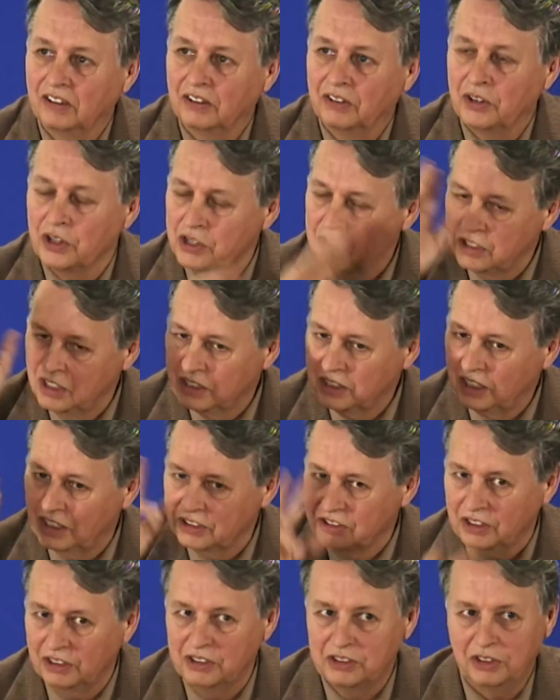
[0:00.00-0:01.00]
Krishna
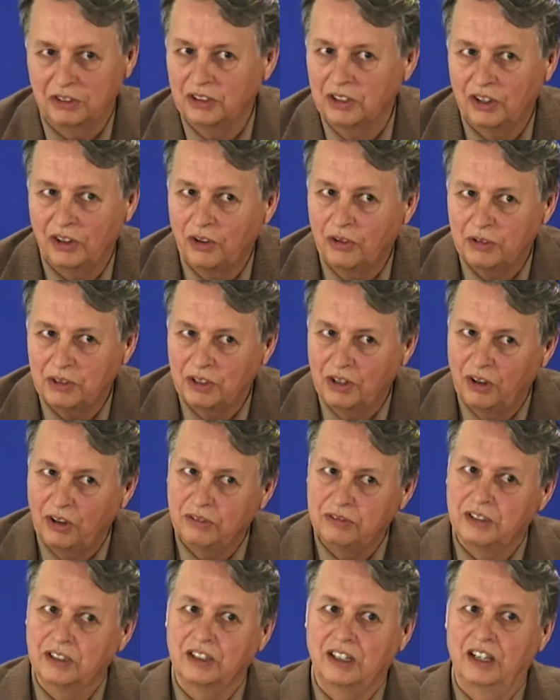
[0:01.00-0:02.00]
tells Arjuna over and
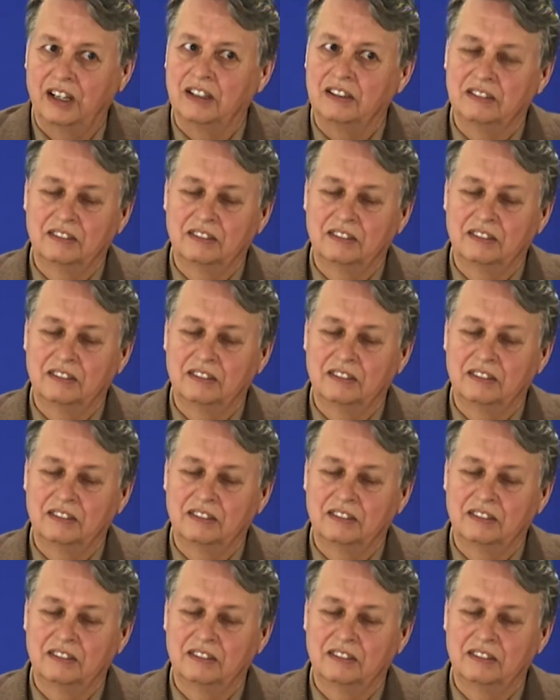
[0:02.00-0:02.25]
over again.